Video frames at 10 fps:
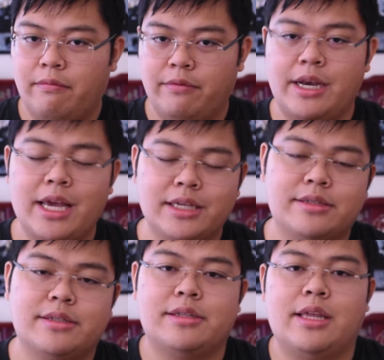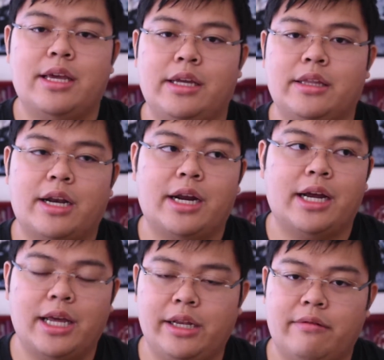Next thing that I
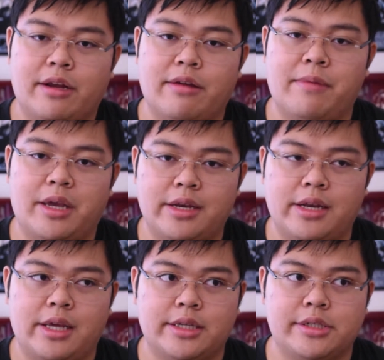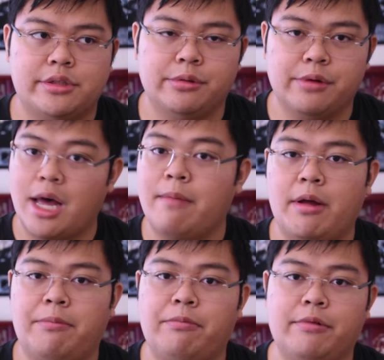highly recommend is to come
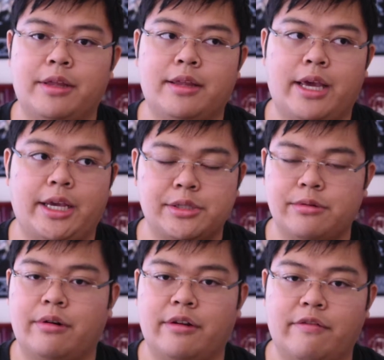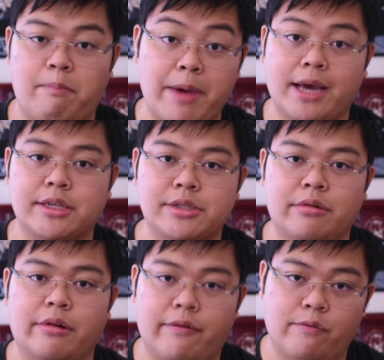up with a sort of
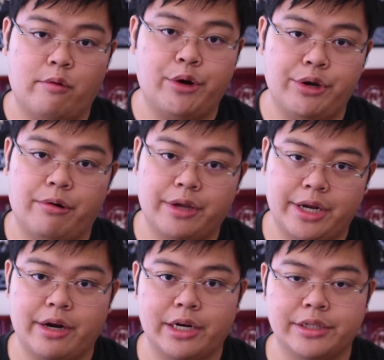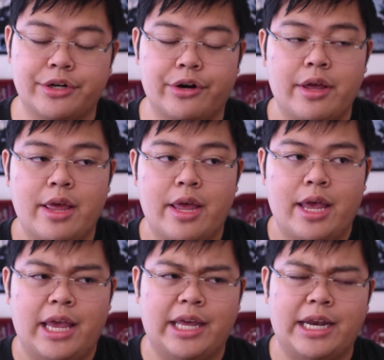backstory for your character.
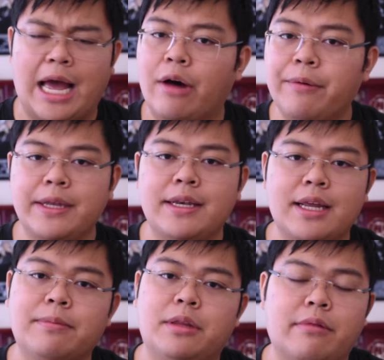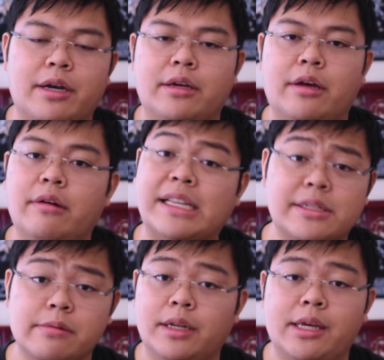And how in-depth you want to go,
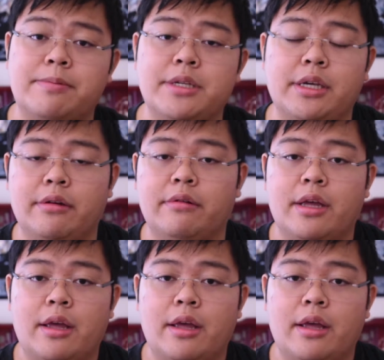that's really up to you.